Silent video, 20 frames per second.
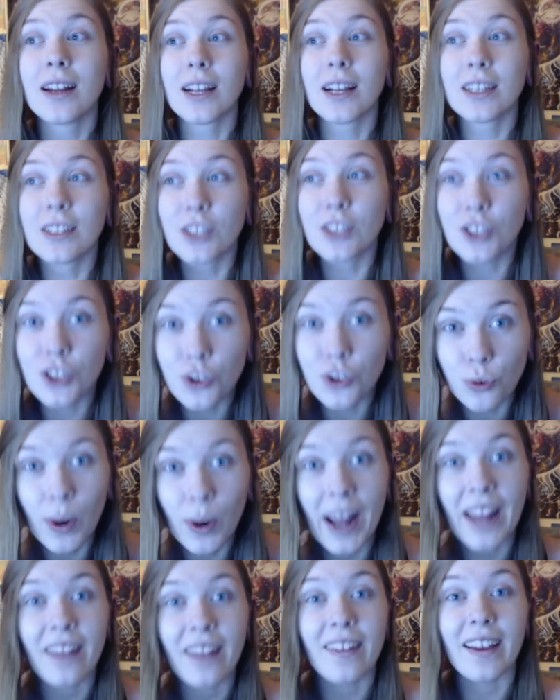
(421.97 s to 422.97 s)

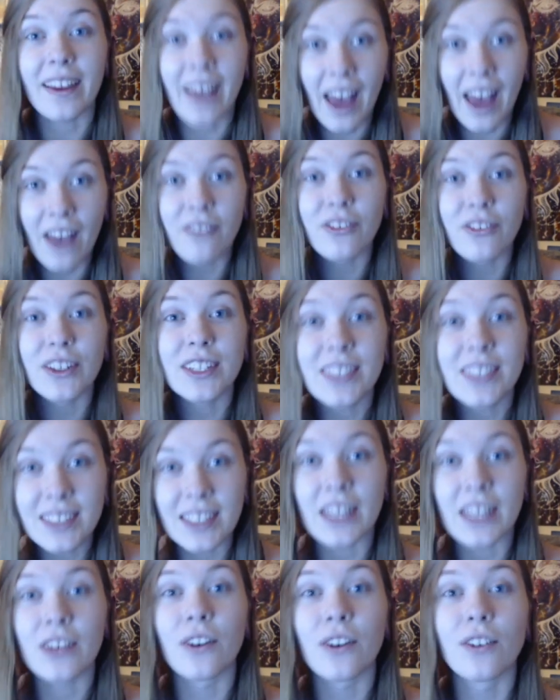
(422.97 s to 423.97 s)
straight, like every
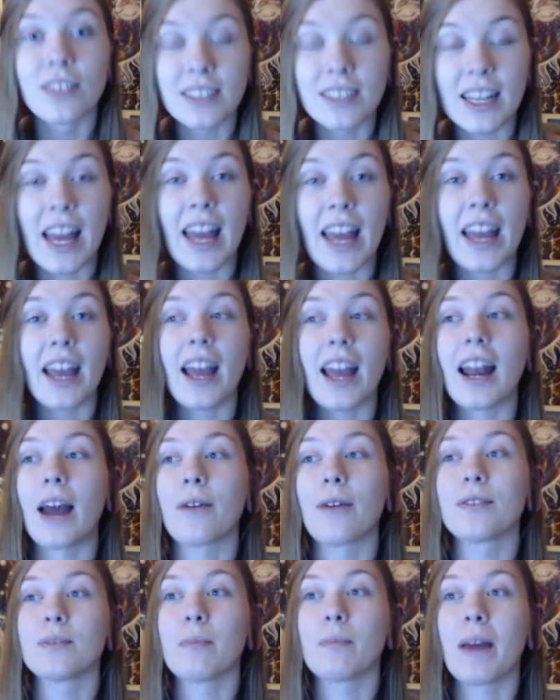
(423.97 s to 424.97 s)
single day, and
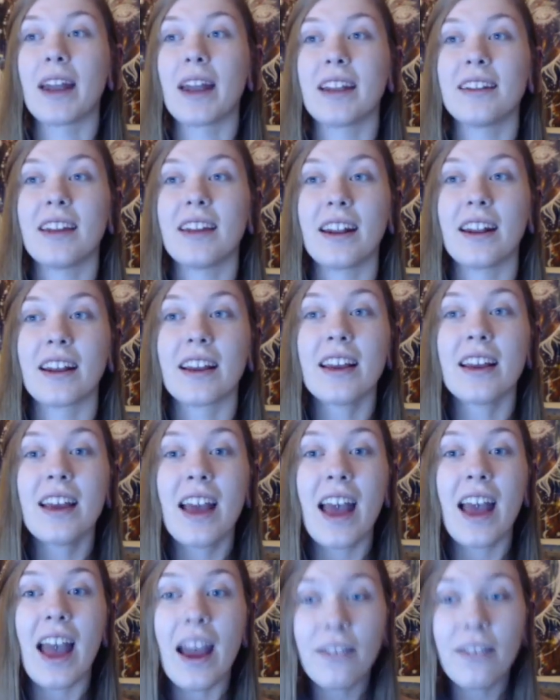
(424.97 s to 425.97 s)
I was meditating
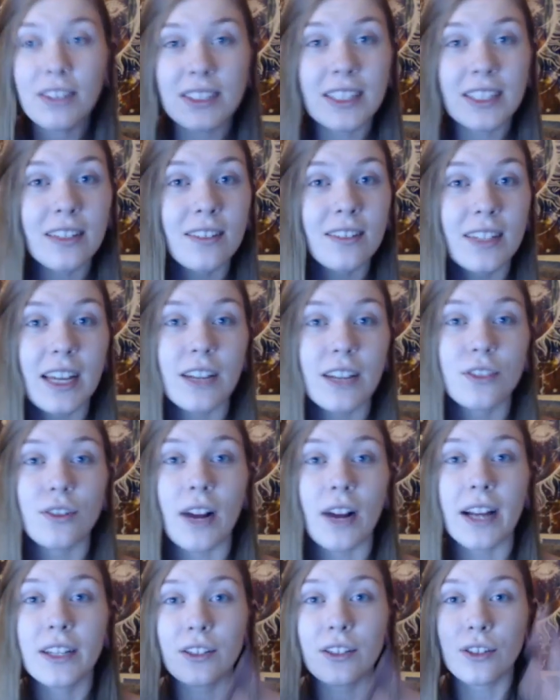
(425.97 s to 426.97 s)
every single day,
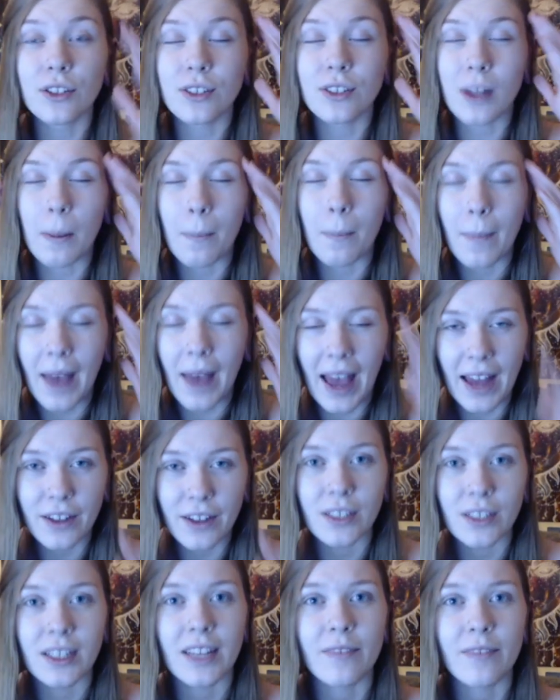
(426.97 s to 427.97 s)
trying to just
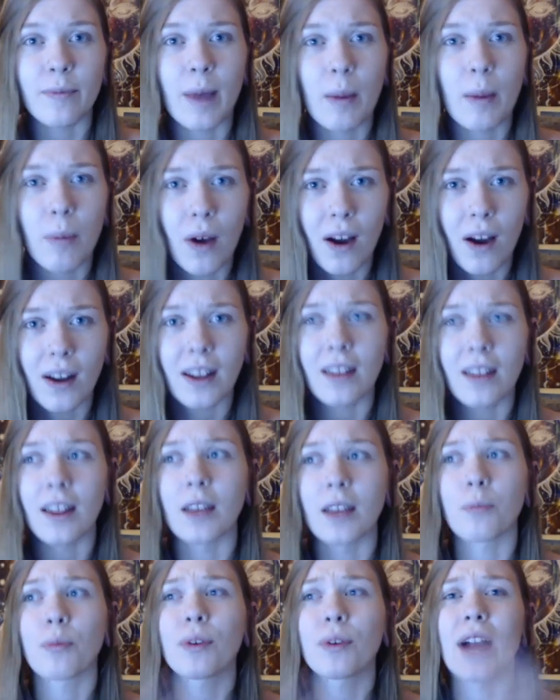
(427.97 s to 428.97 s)
imagine leaving my body,
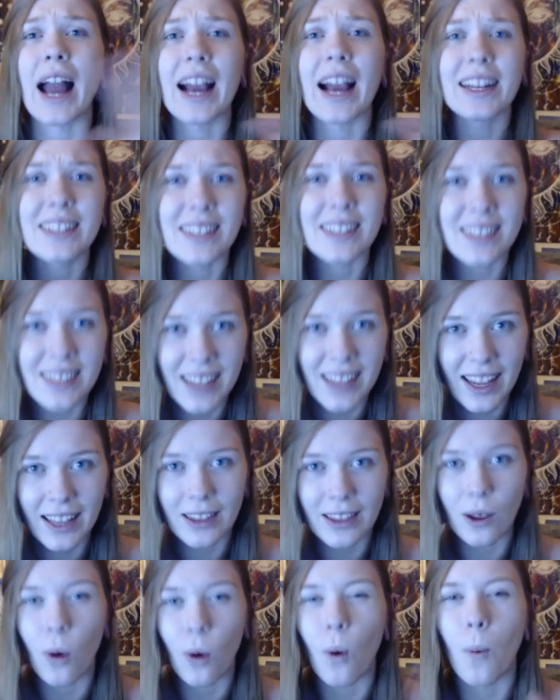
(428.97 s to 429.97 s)
like practicing
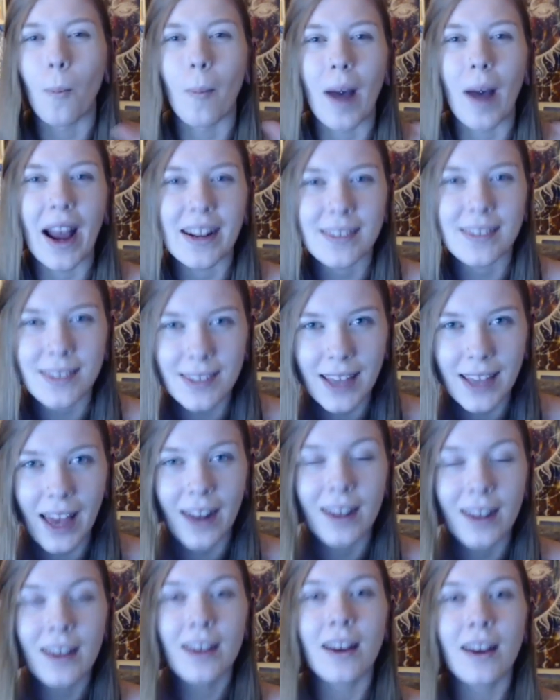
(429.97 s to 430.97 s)
the whole
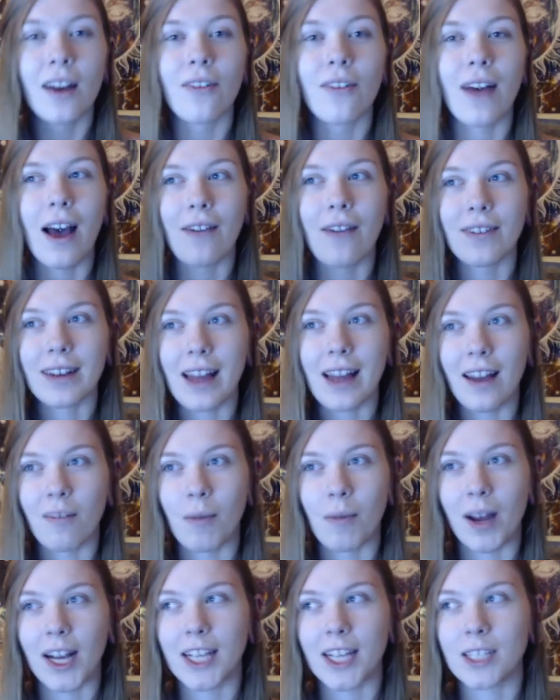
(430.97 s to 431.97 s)
mindset of having an
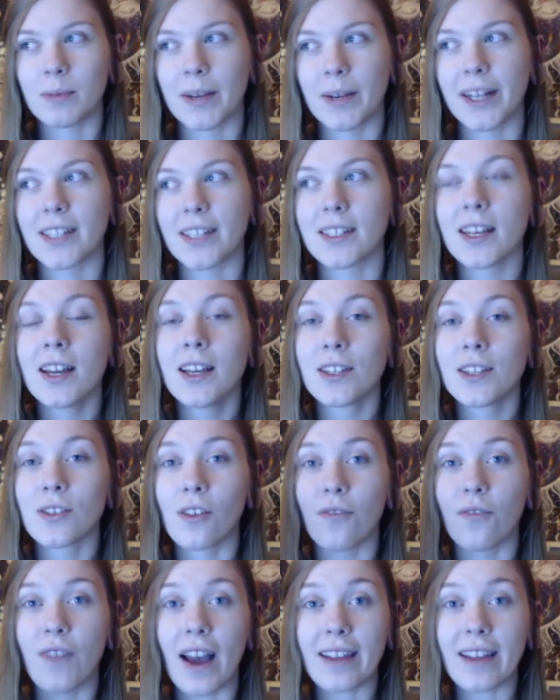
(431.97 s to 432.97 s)
out-of-body experience.
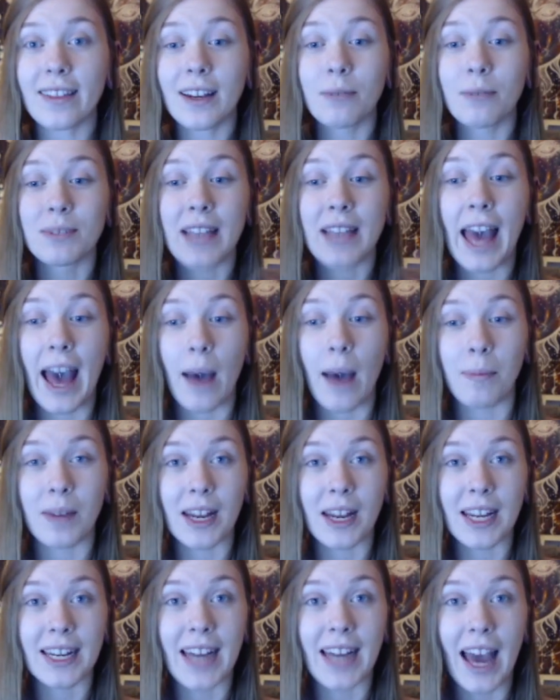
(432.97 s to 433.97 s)
So the fact that it was
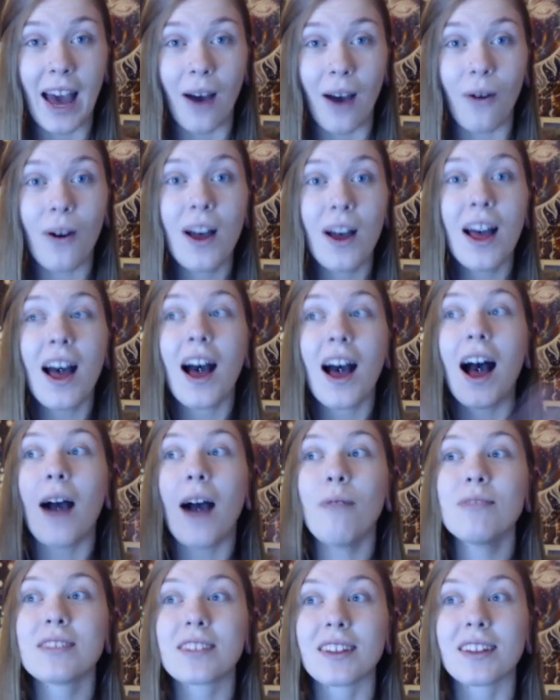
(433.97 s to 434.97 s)
happening now, I
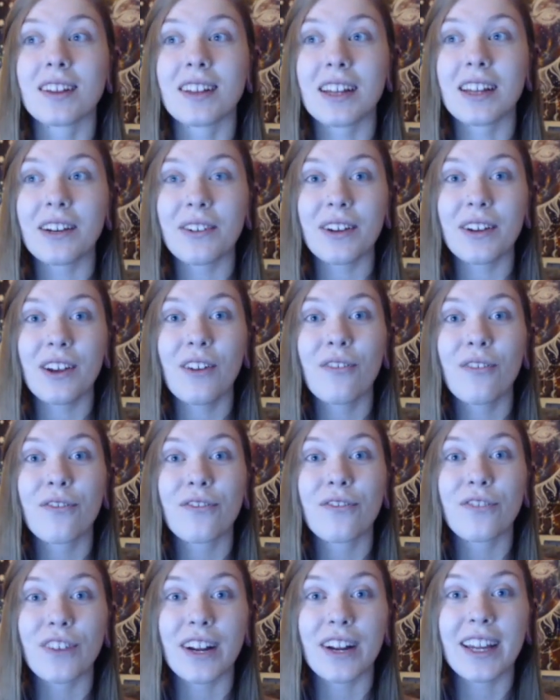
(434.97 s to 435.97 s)
was literally
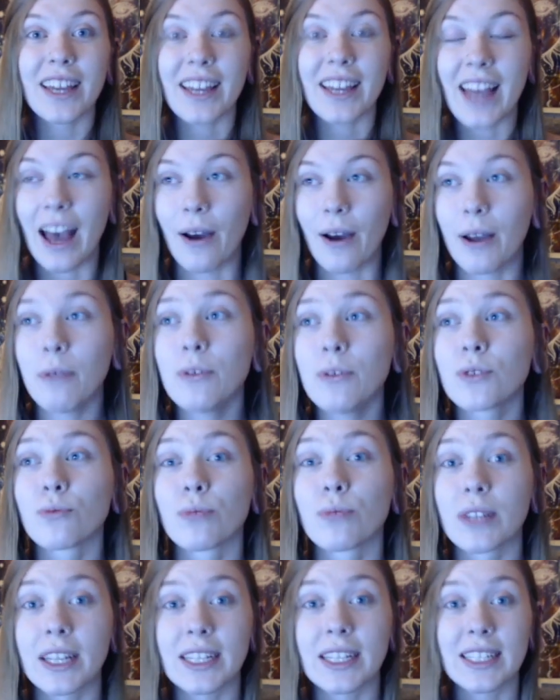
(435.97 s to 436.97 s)
freaking out. It was
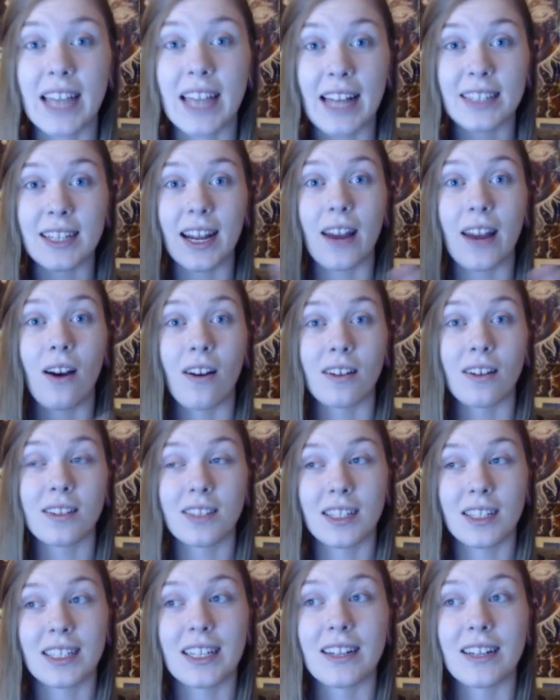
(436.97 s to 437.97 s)
really intense, and I
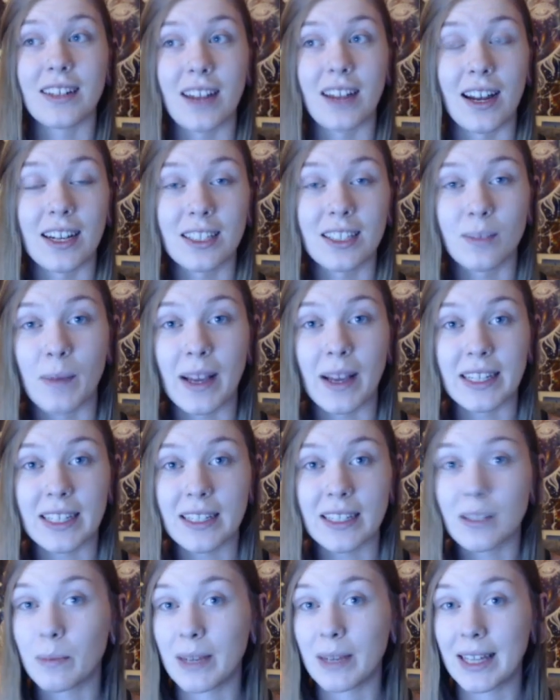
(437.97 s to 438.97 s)
honestly did not expect
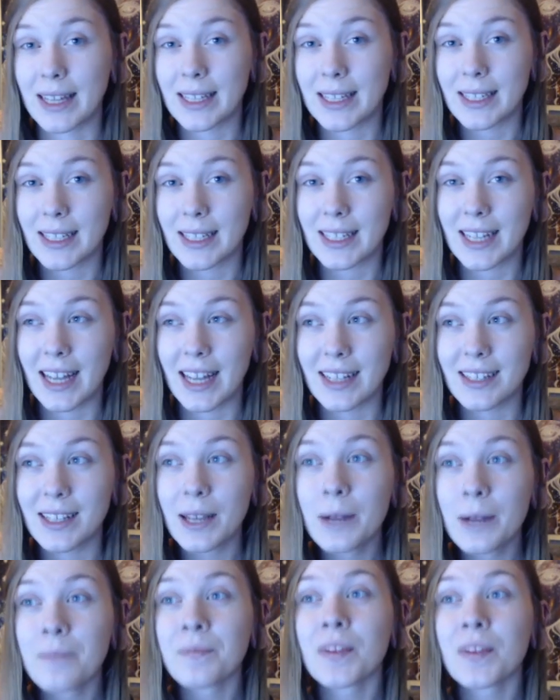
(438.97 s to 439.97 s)
it to be this intense.
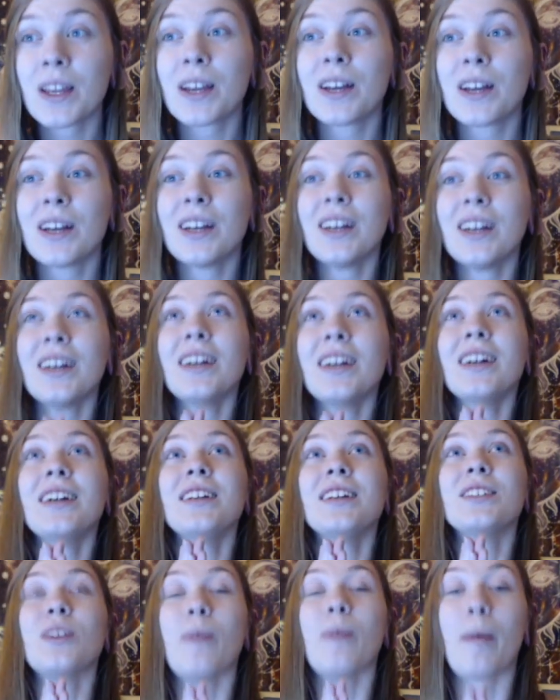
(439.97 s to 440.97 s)

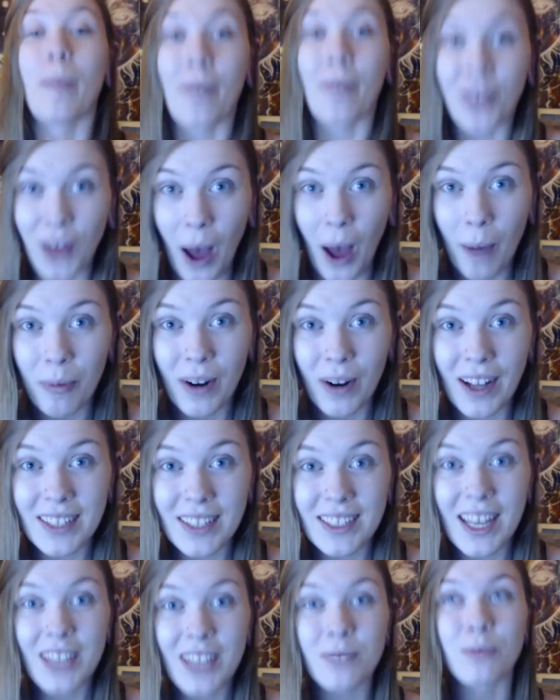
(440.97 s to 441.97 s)
So my thought
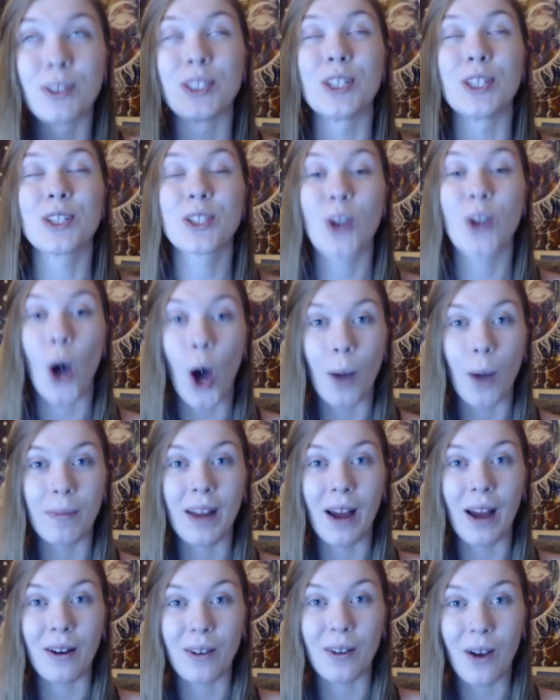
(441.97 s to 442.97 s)
process was just calm down,